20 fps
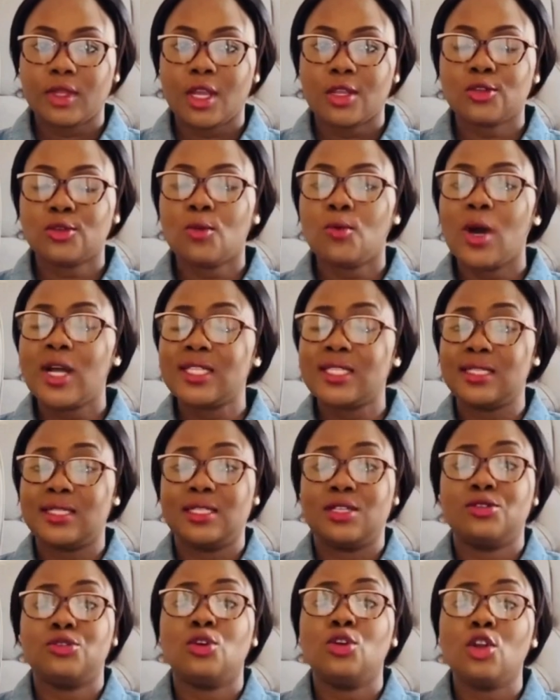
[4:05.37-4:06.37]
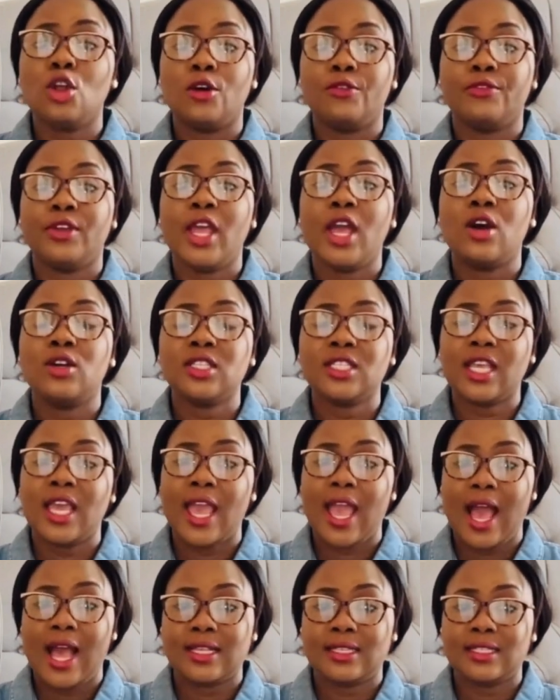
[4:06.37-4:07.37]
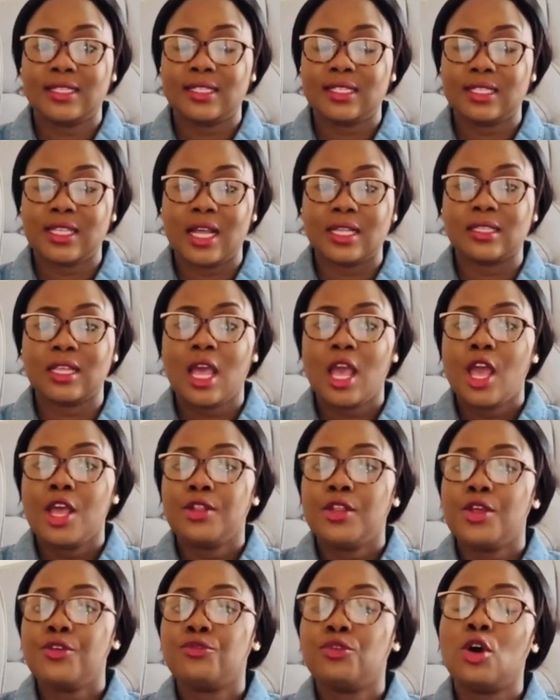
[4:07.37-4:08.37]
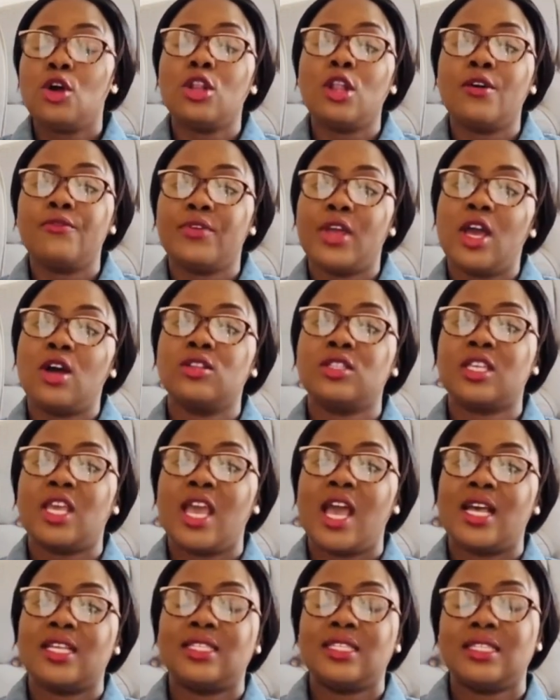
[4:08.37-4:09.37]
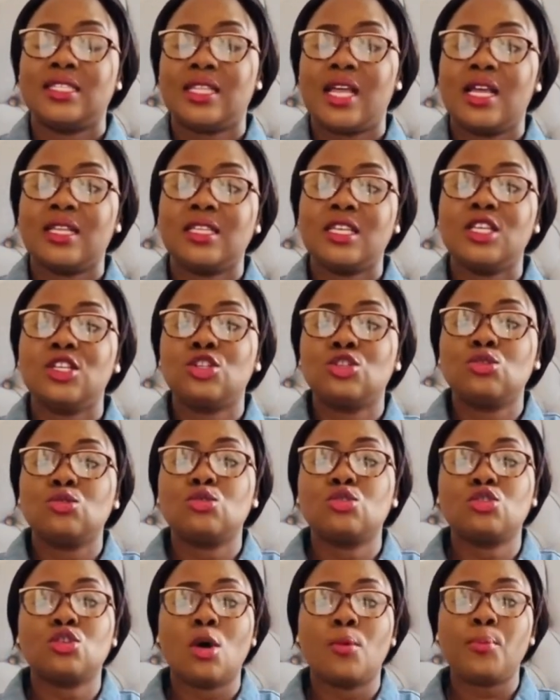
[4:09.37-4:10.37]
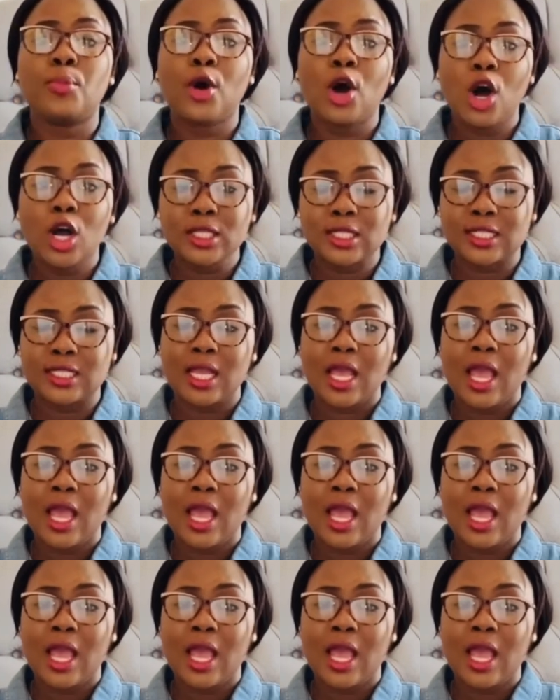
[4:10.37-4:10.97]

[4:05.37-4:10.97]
So what is the role of a healthcare assistant? The role of a healthcare assistant is to support